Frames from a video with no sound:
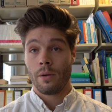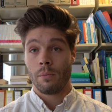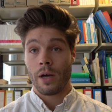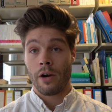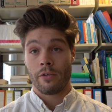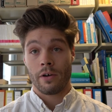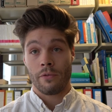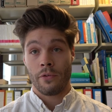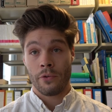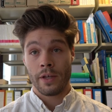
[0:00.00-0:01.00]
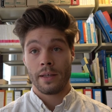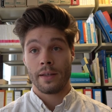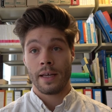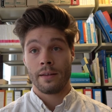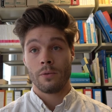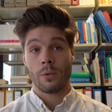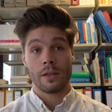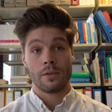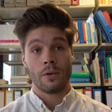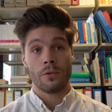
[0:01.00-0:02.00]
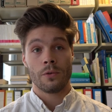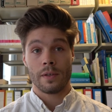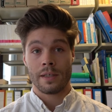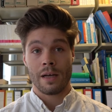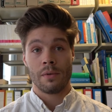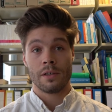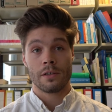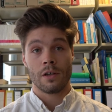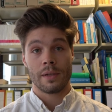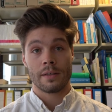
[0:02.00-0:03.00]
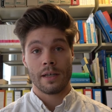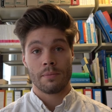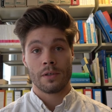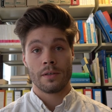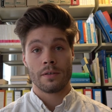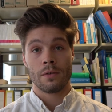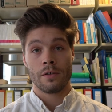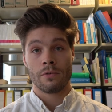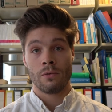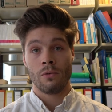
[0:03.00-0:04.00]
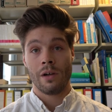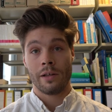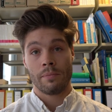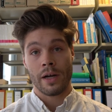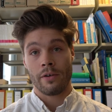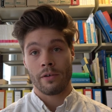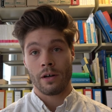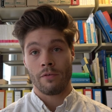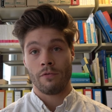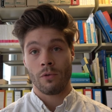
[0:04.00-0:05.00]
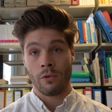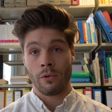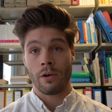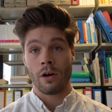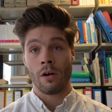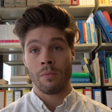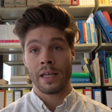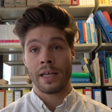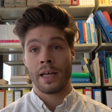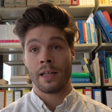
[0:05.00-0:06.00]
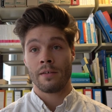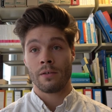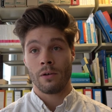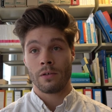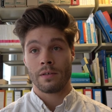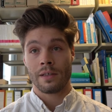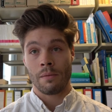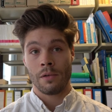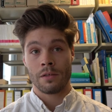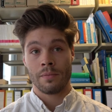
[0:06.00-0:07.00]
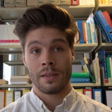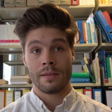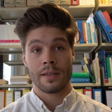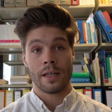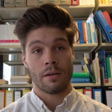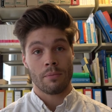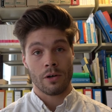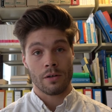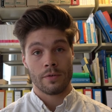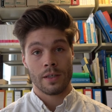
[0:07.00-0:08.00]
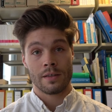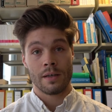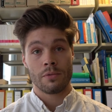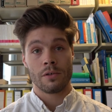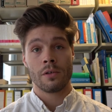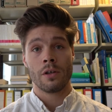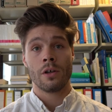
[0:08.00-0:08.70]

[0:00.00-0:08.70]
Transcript: Paragraph 3 then went on to establish some exceptions to this rule, and paragraph 4 obligates those establishments that are part of the exception